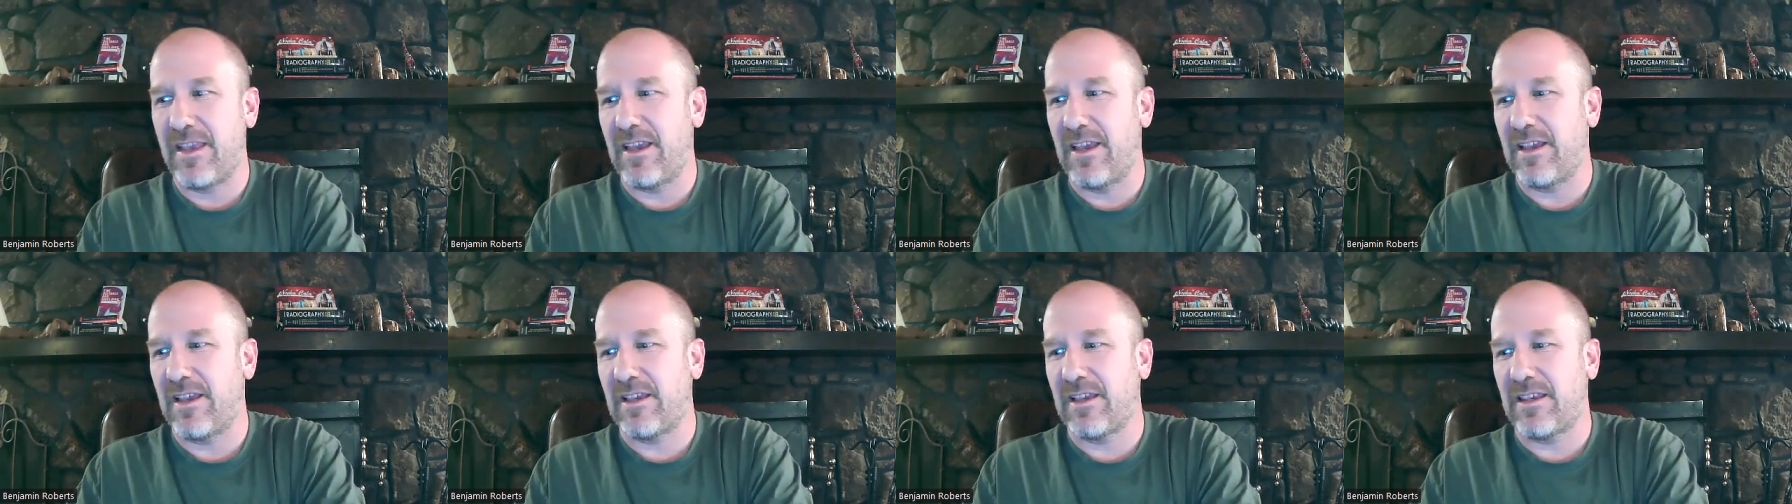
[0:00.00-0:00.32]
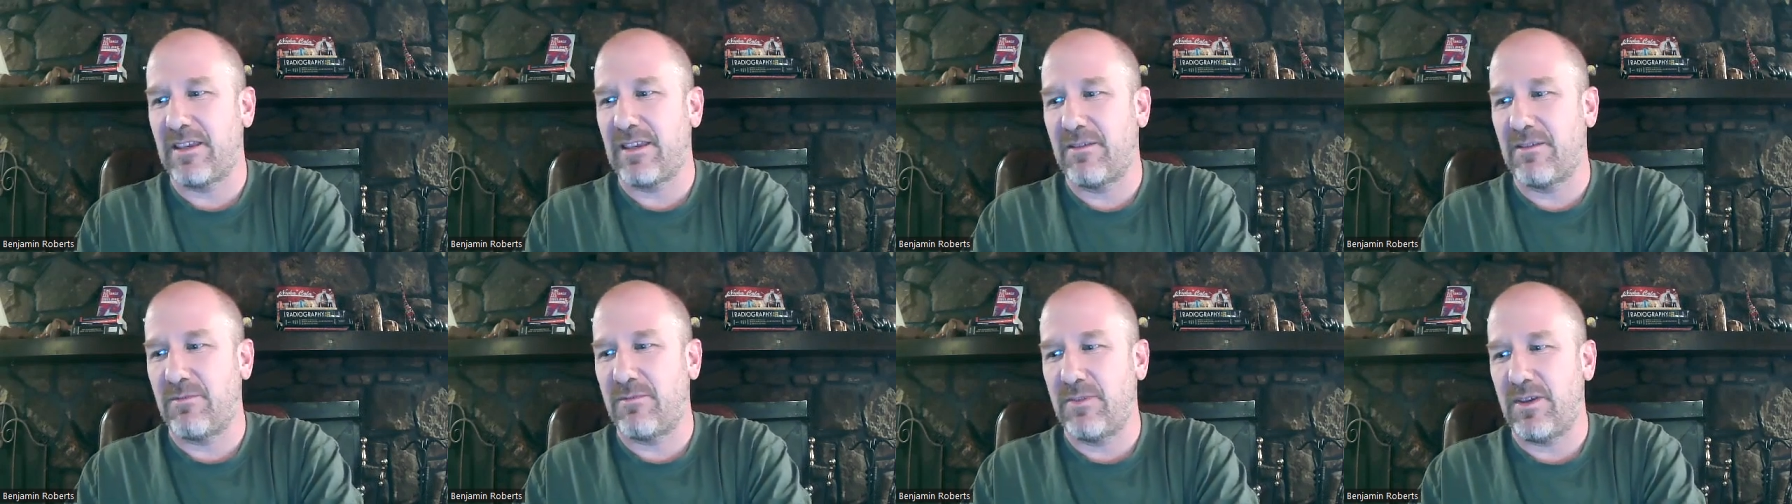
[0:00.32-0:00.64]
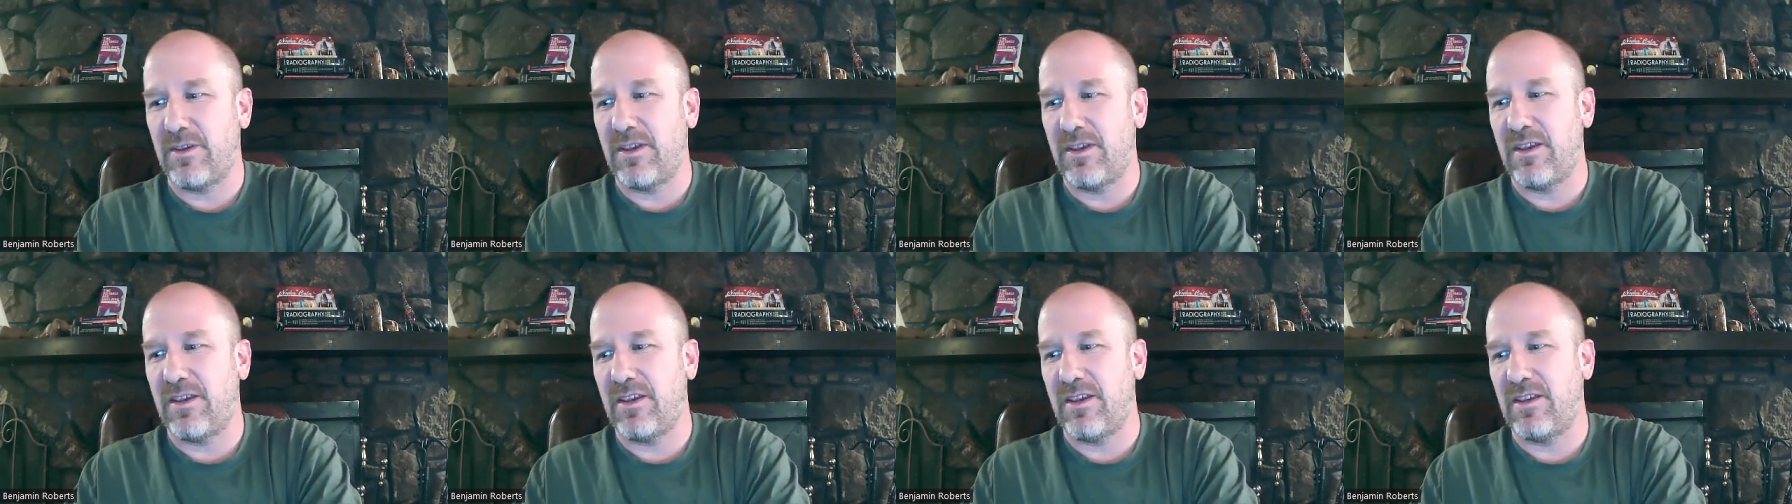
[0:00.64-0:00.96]
it can
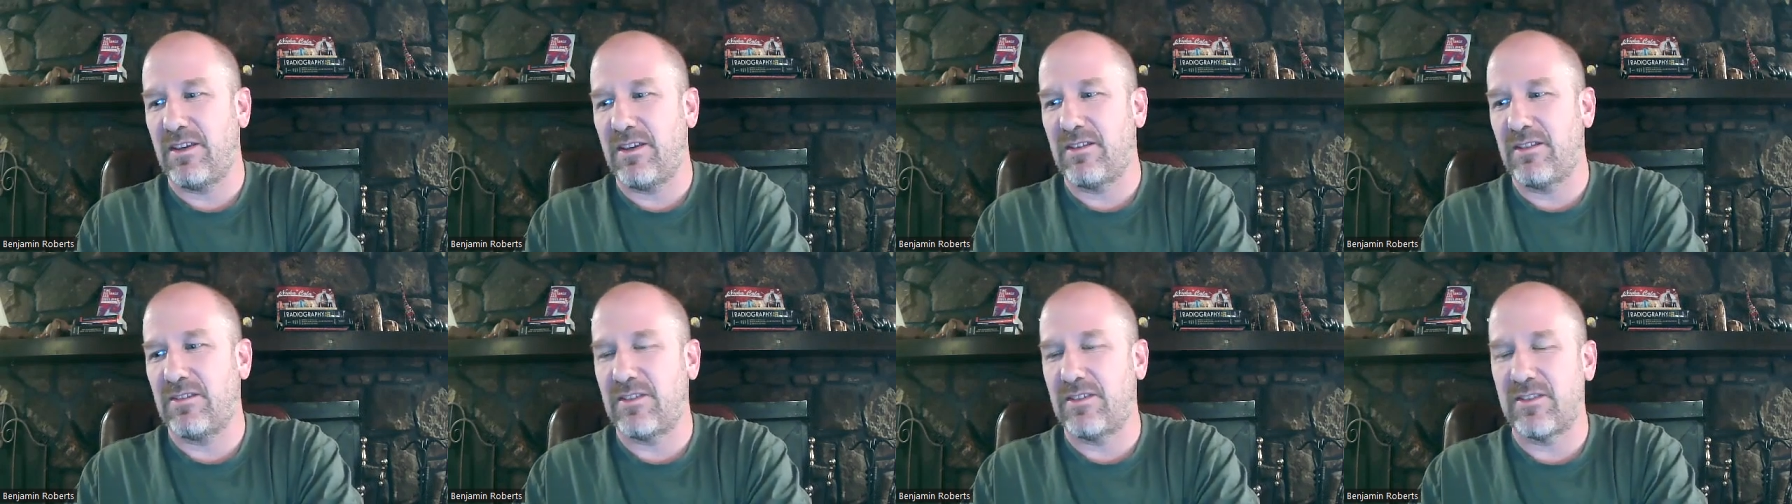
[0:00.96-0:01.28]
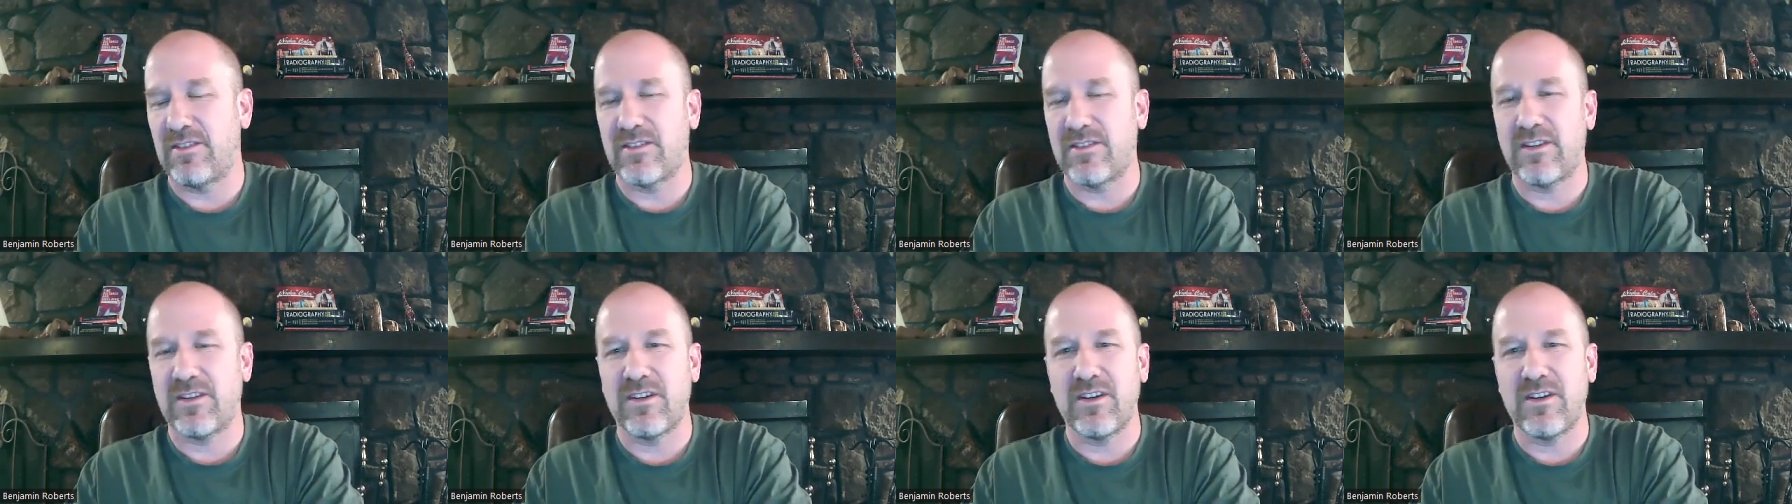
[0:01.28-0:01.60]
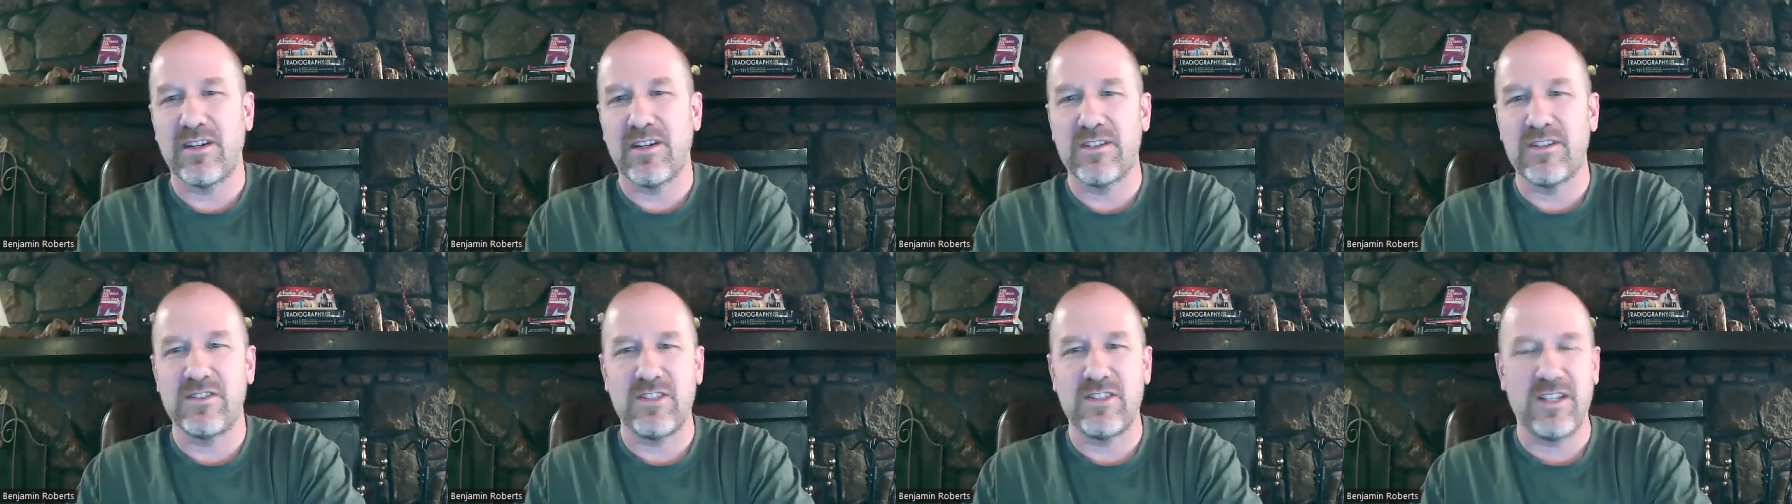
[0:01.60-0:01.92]
be
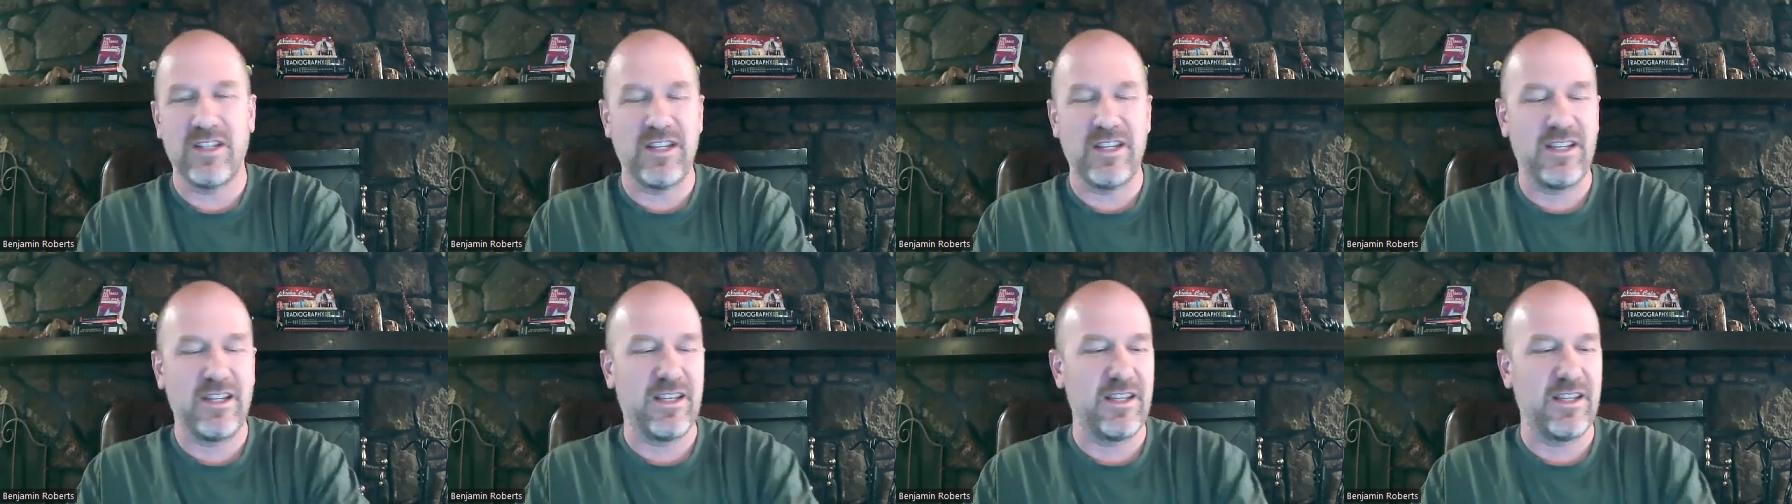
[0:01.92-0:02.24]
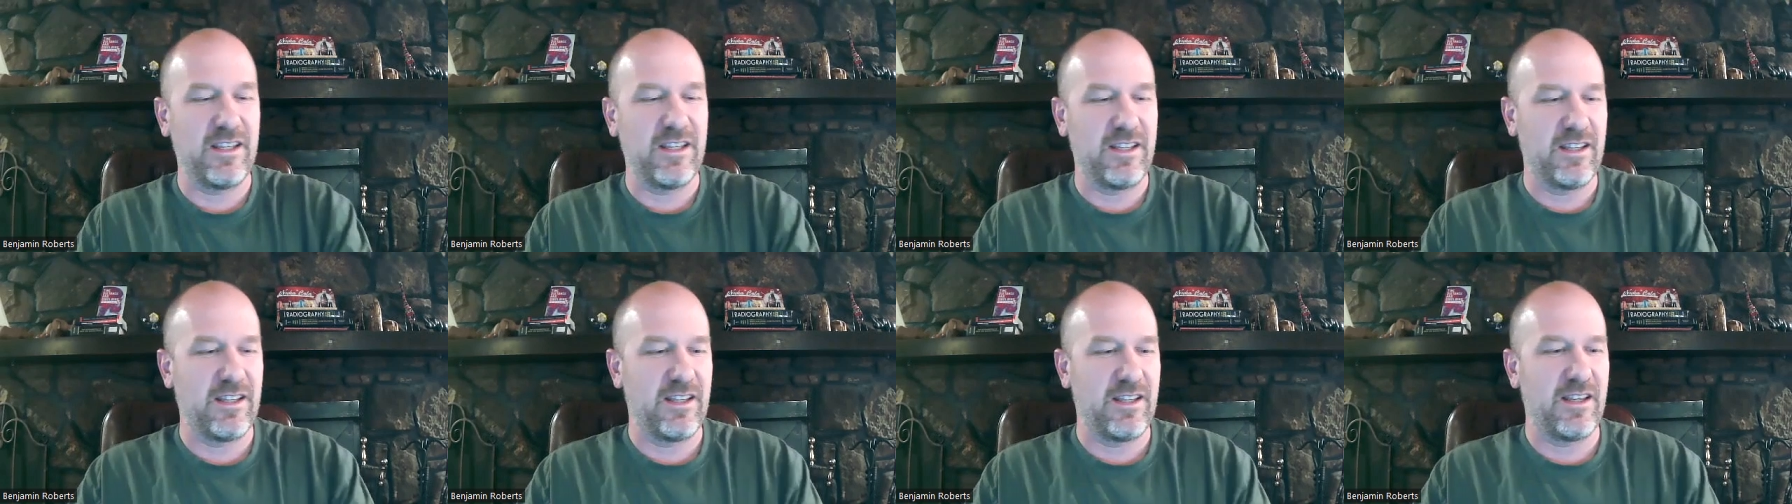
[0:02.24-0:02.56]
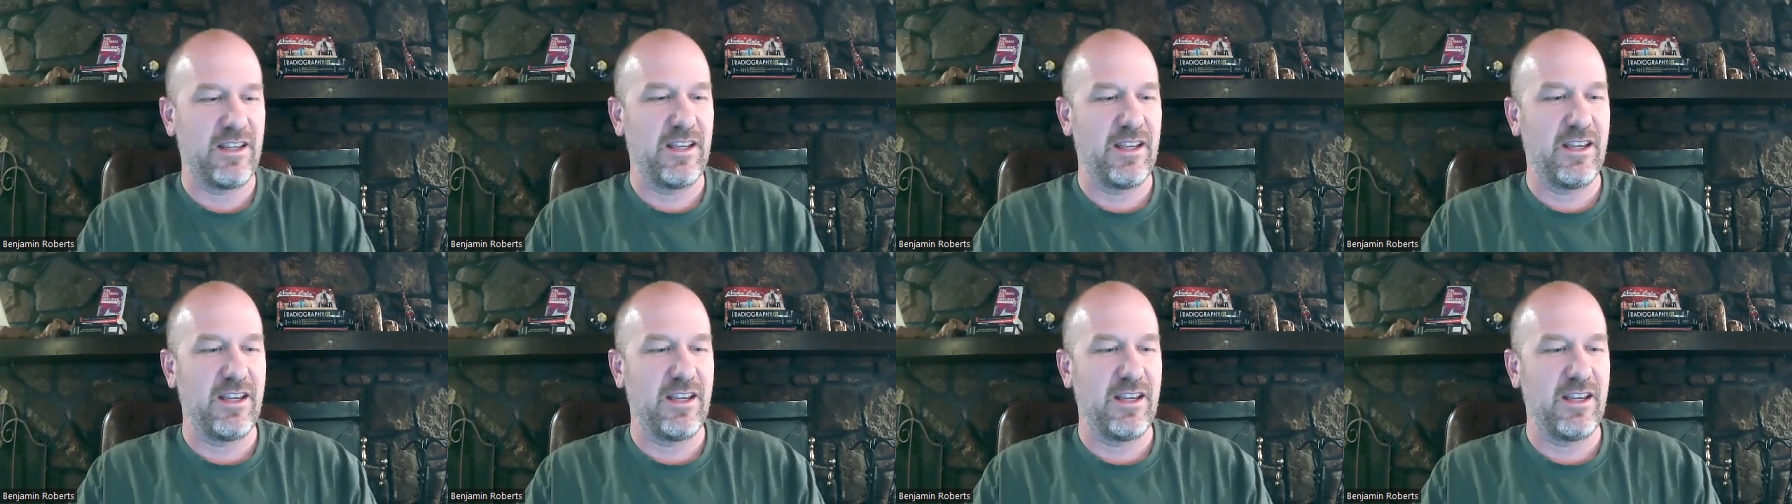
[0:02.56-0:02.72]
discouraging.